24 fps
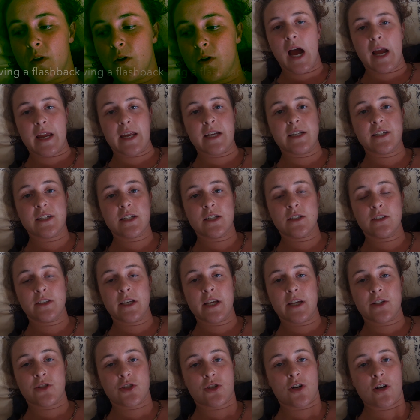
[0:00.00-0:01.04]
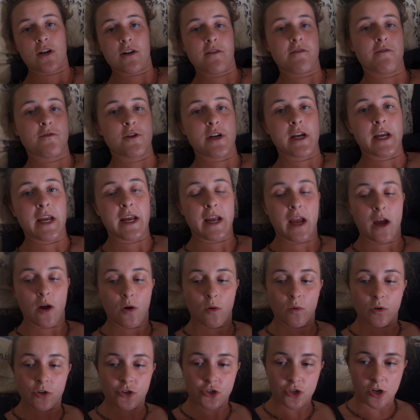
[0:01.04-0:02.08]
I instantly started freaking
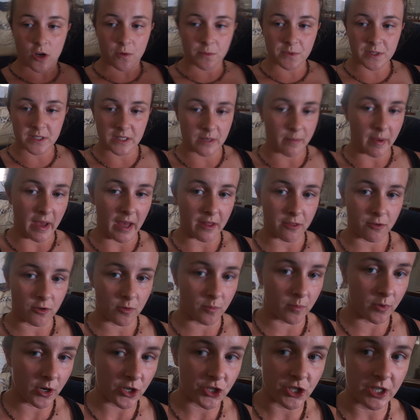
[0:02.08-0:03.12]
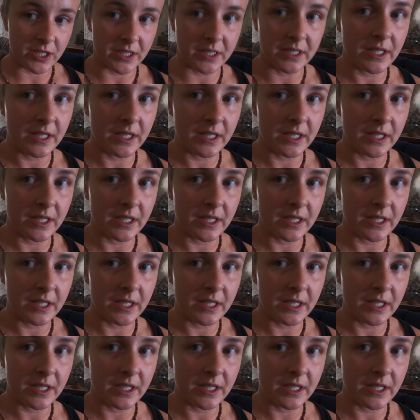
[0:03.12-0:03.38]
out. Sean was in the bathroom brushing his